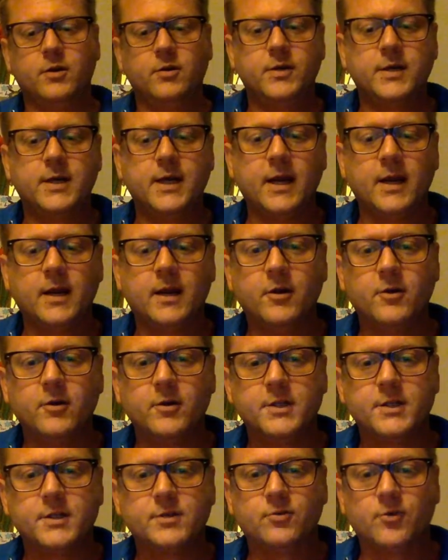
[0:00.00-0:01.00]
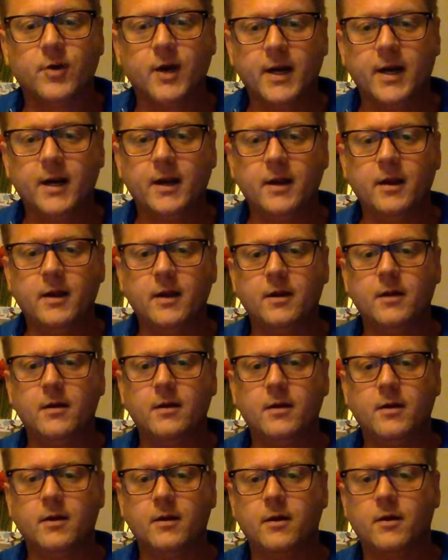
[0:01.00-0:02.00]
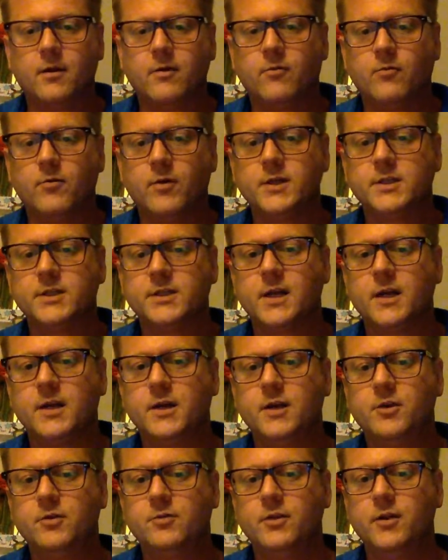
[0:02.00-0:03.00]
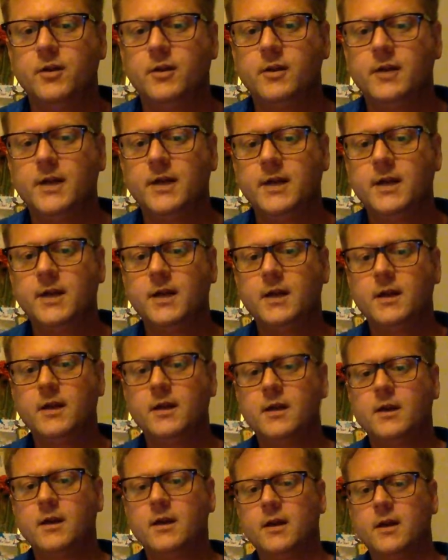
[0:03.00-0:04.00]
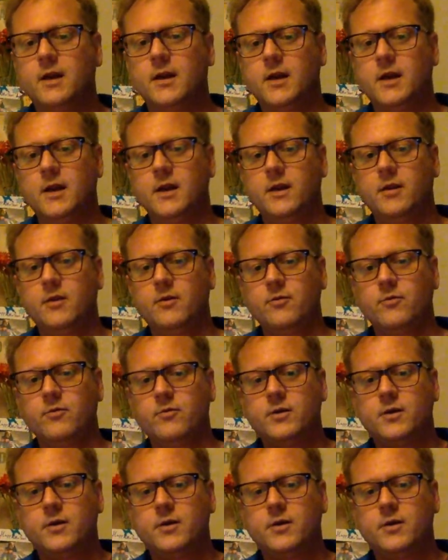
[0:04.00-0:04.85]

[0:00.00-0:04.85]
You take your string, we're just going to do the lid, you